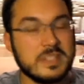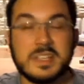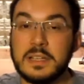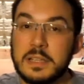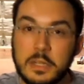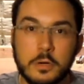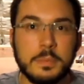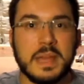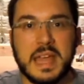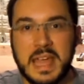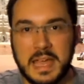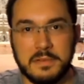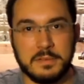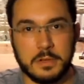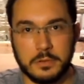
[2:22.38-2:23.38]
little bit
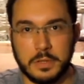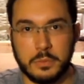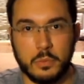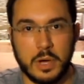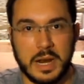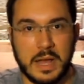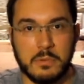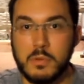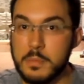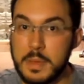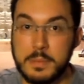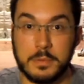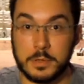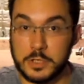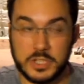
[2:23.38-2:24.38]
heavier than what I
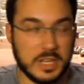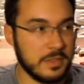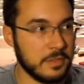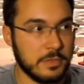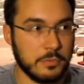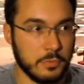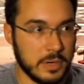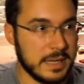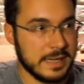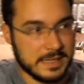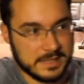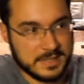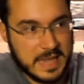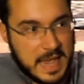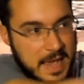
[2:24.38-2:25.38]
remember Gen
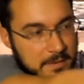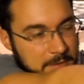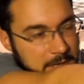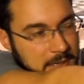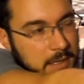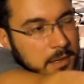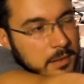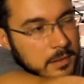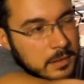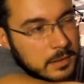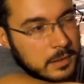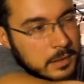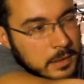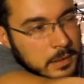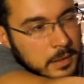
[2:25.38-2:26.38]
3s having.
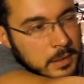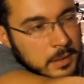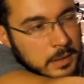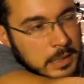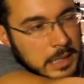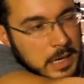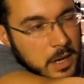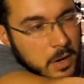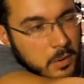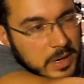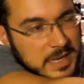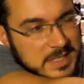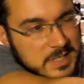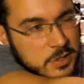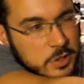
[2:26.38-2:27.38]
You know,
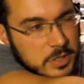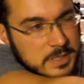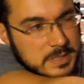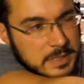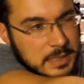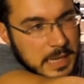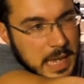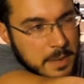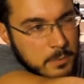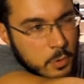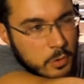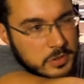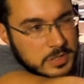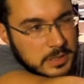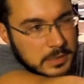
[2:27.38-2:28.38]
it's just a lot
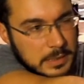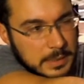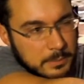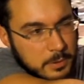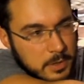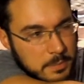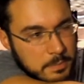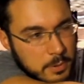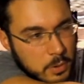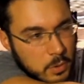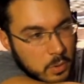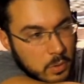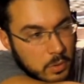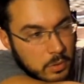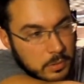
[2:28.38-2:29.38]
more deliberate a
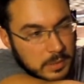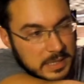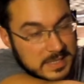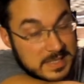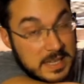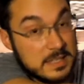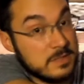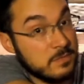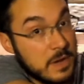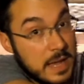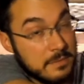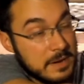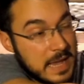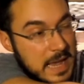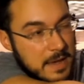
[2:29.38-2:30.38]
pull. It says
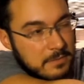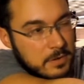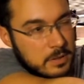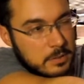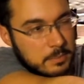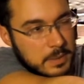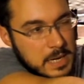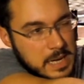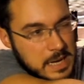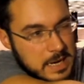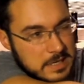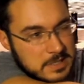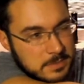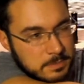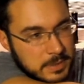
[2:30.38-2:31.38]
5.5 on the
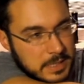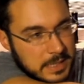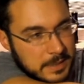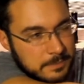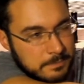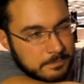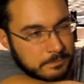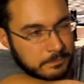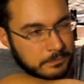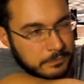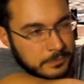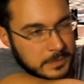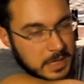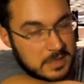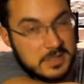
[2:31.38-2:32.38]
box, but
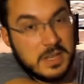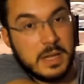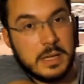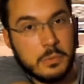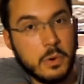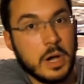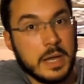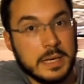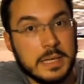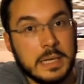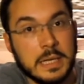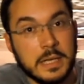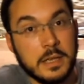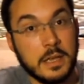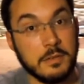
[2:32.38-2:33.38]
I'll tell you what,
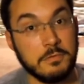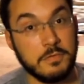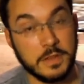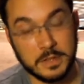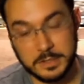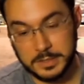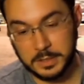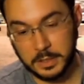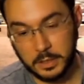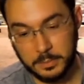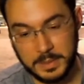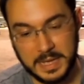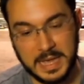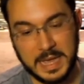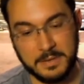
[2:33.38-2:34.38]
it feels a little
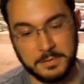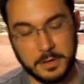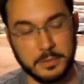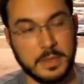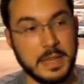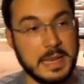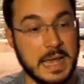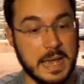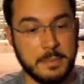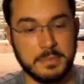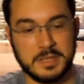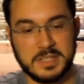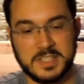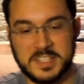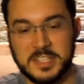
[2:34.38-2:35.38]
bit heavier than that,
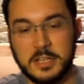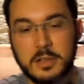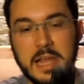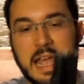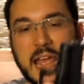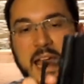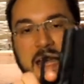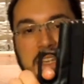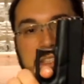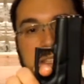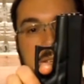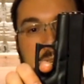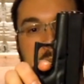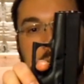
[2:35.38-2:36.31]
but still has